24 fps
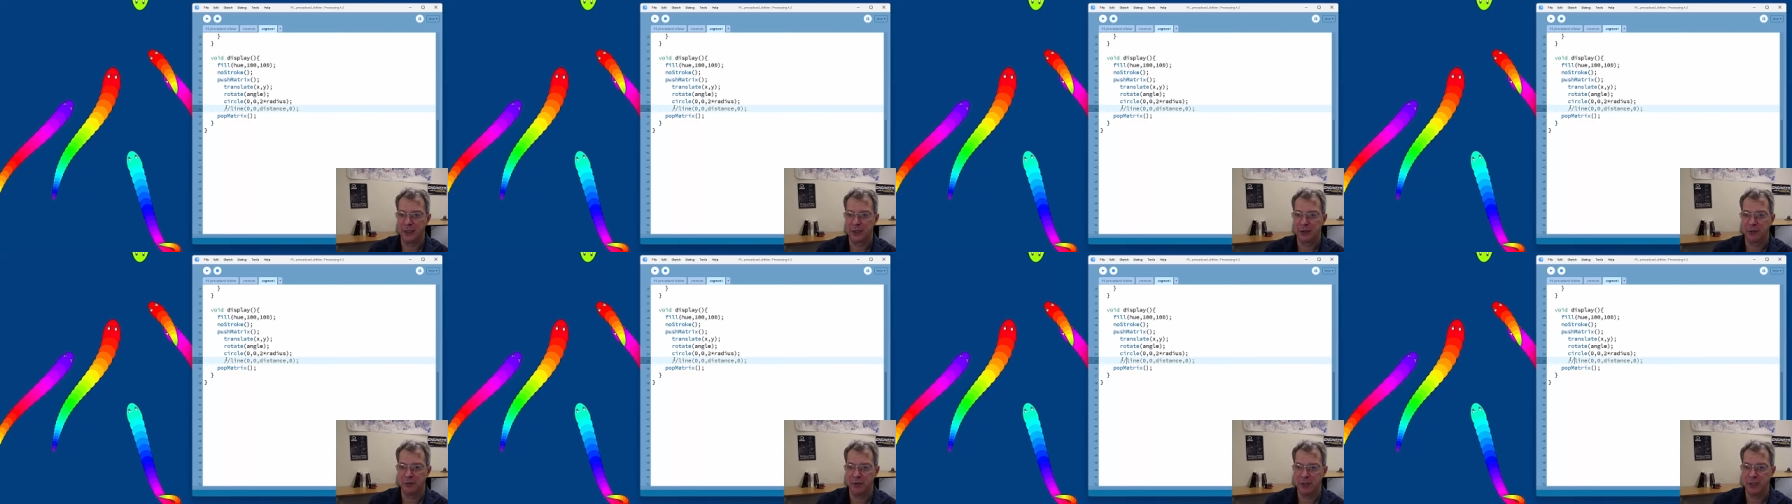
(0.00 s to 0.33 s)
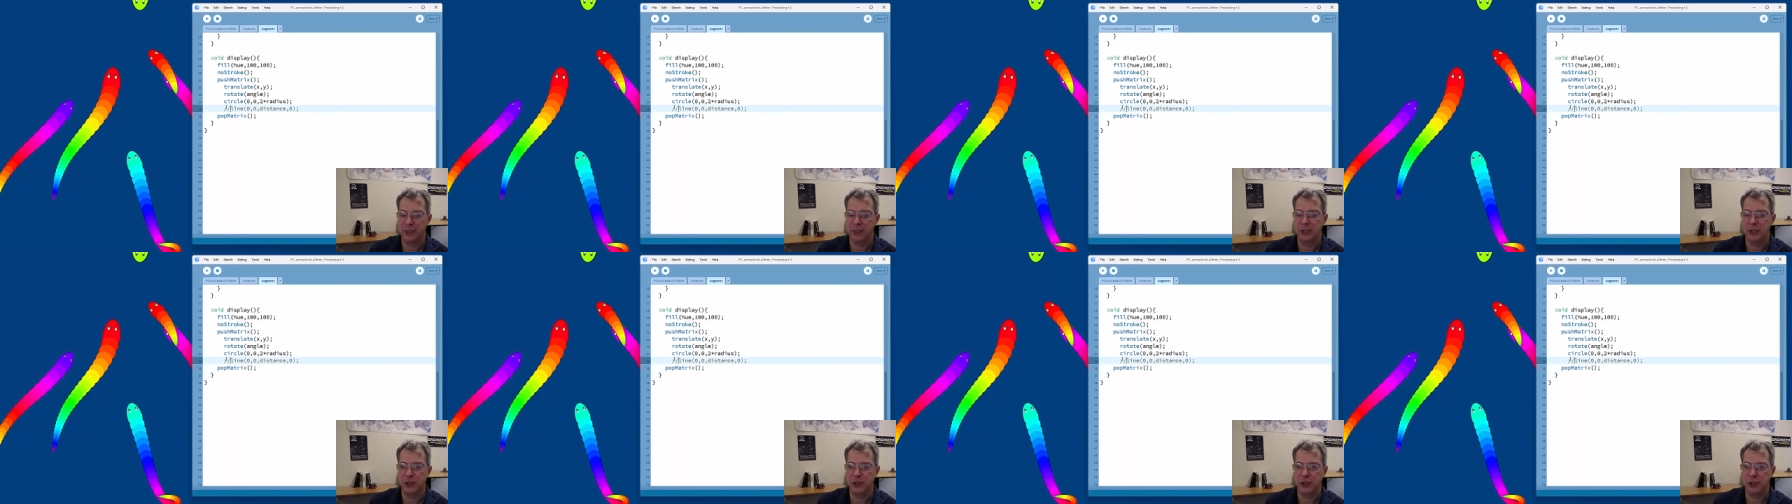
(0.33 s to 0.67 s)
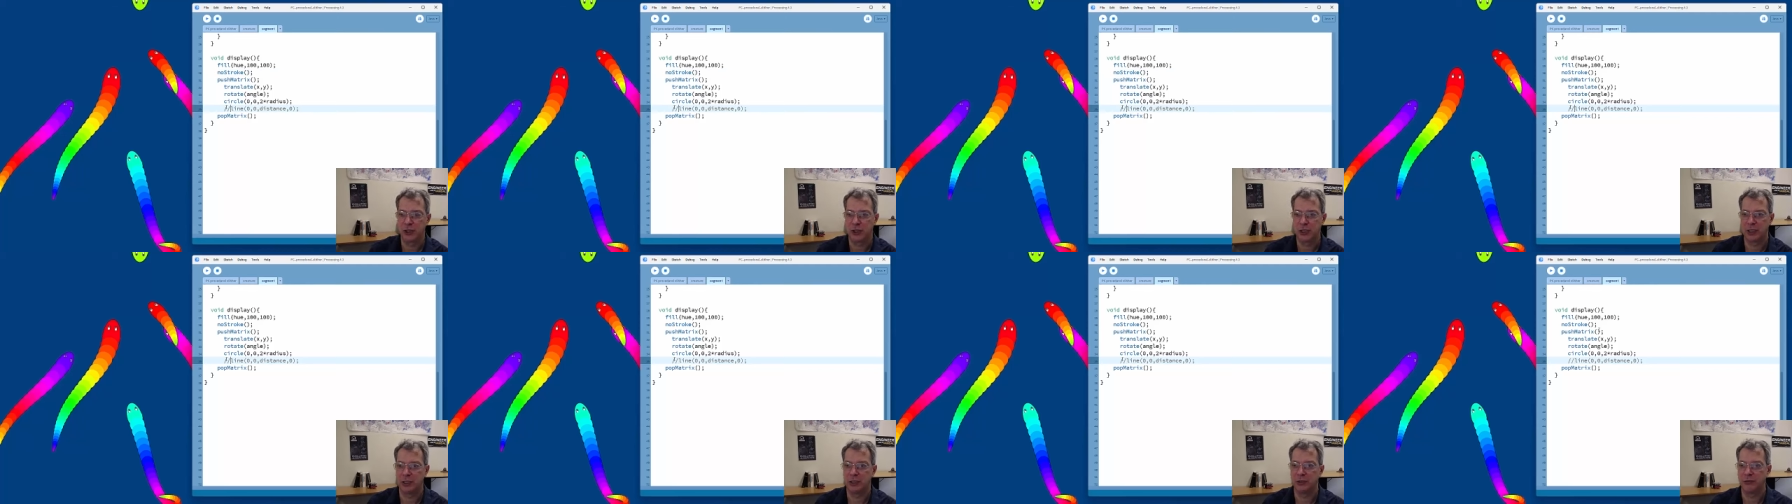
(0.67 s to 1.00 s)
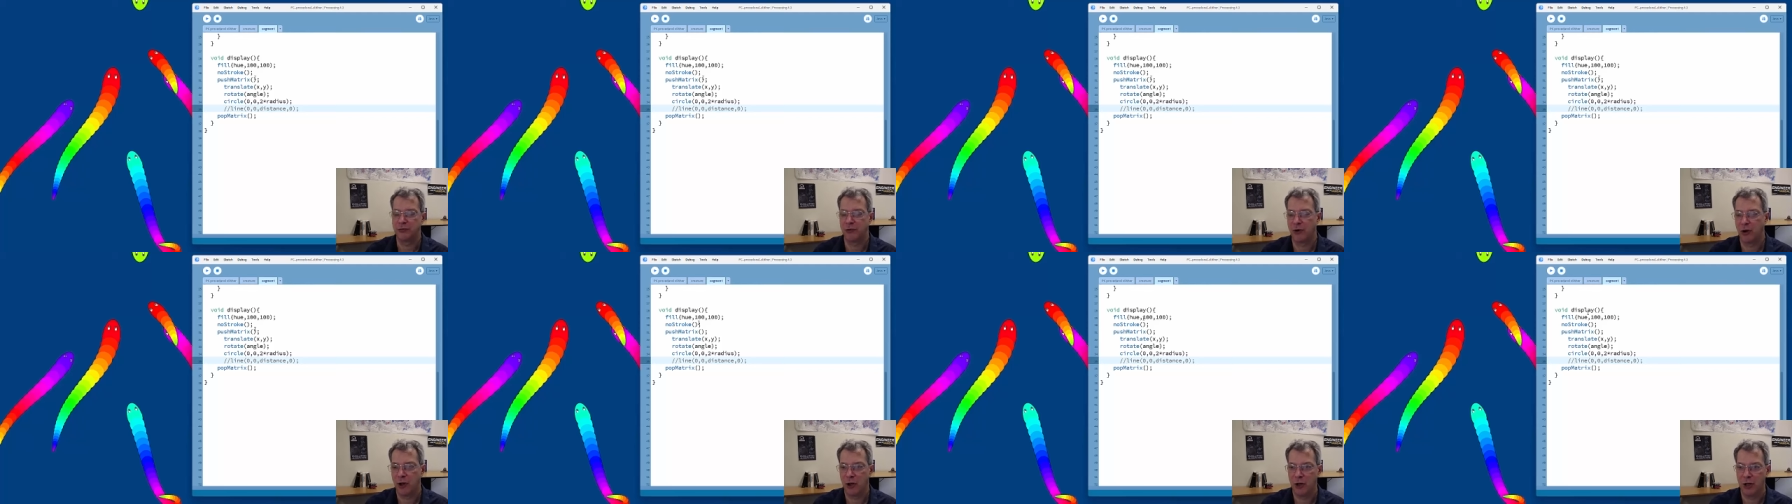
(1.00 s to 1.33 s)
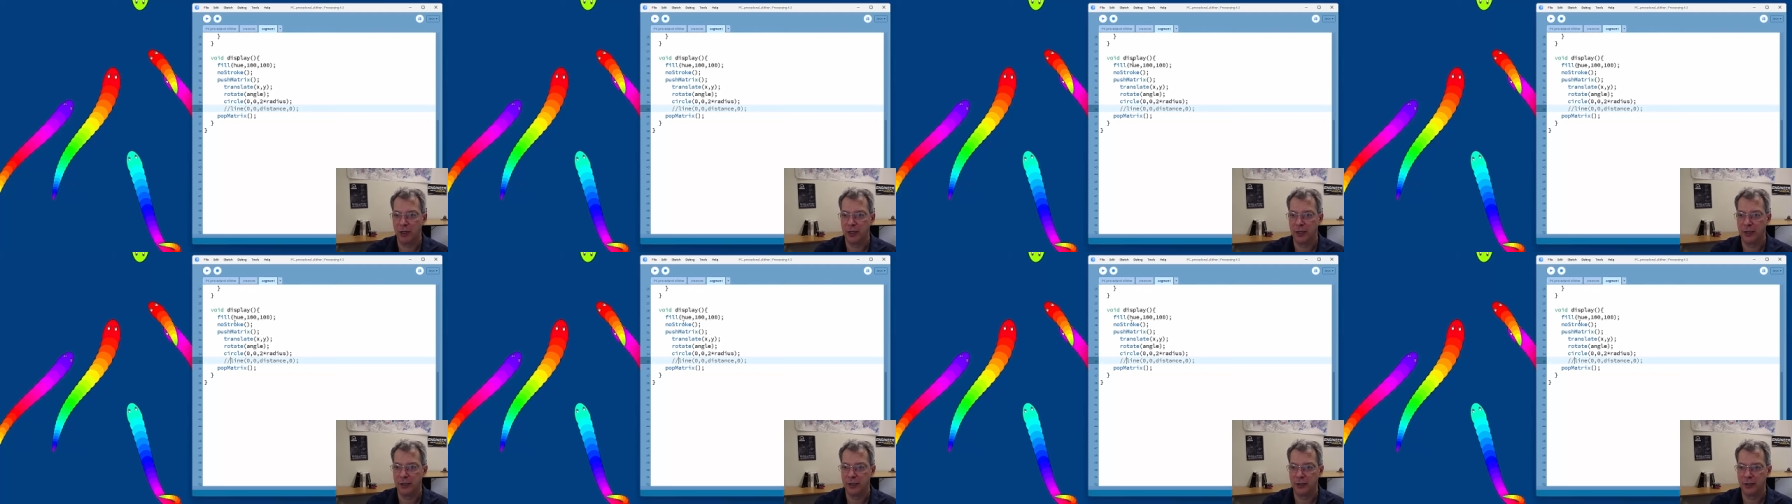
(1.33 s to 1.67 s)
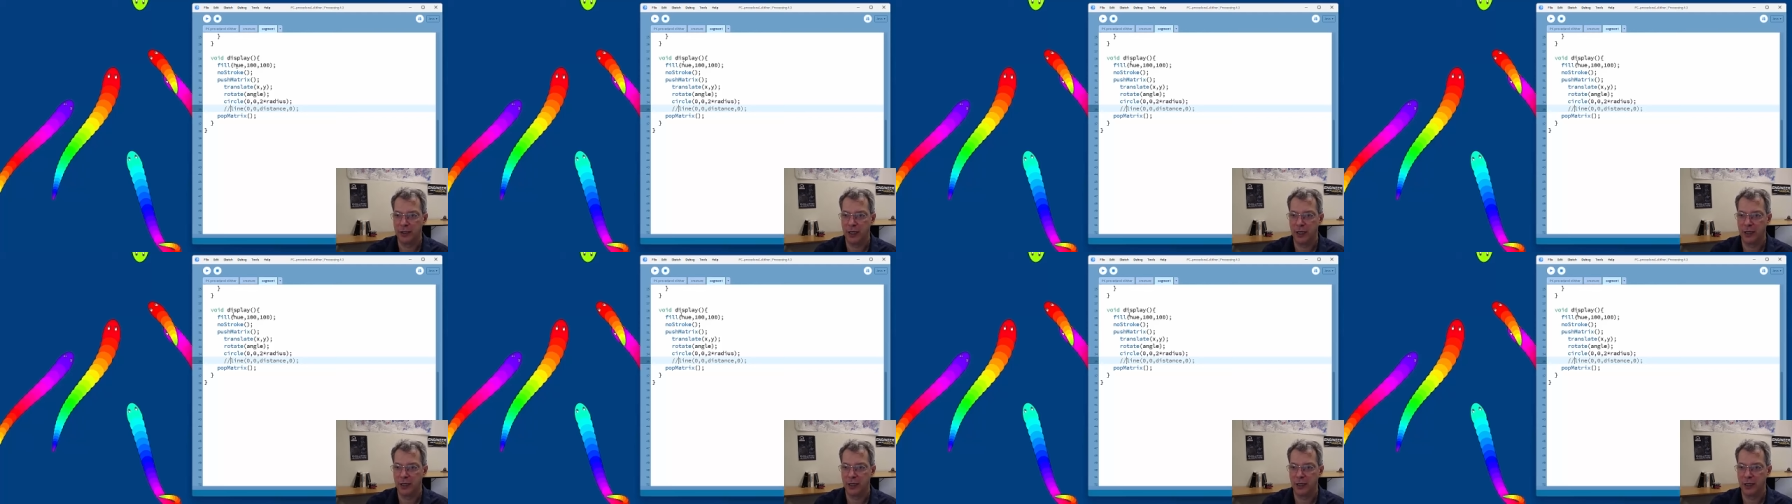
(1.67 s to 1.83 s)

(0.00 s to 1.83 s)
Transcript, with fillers: So this is just going to draw in